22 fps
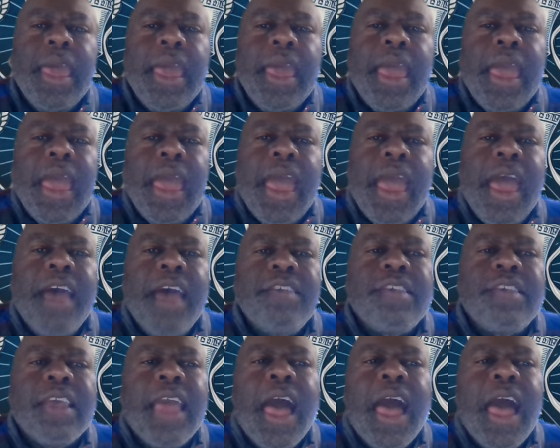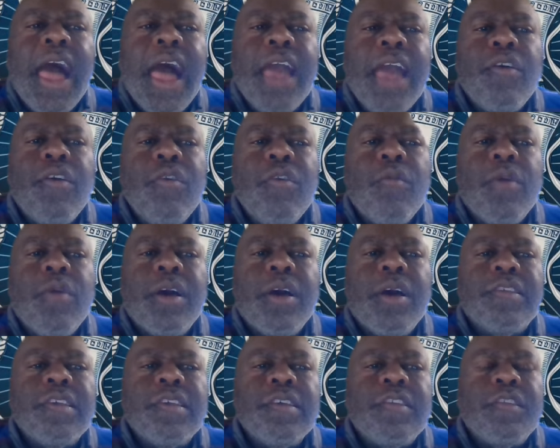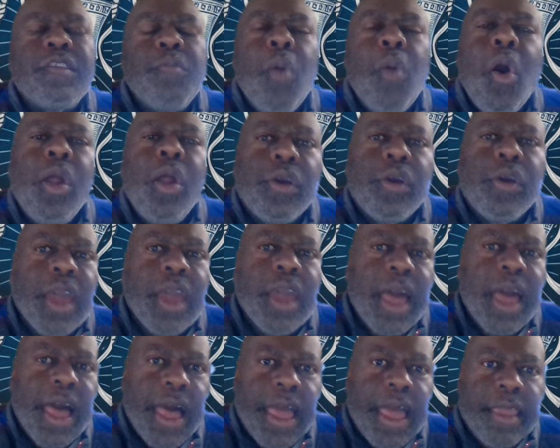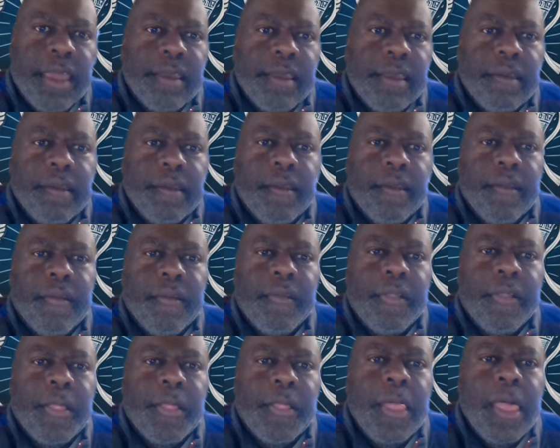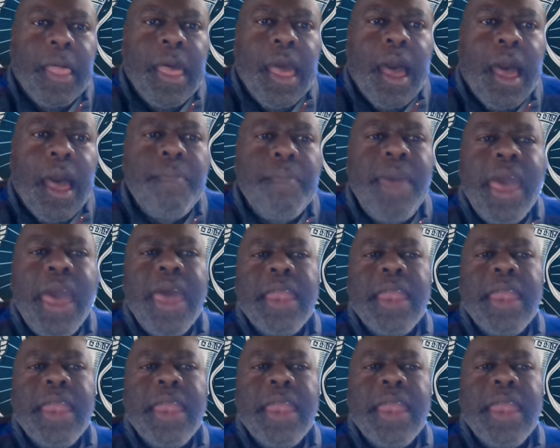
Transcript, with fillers: as a guy who was a smaller guy. Hamed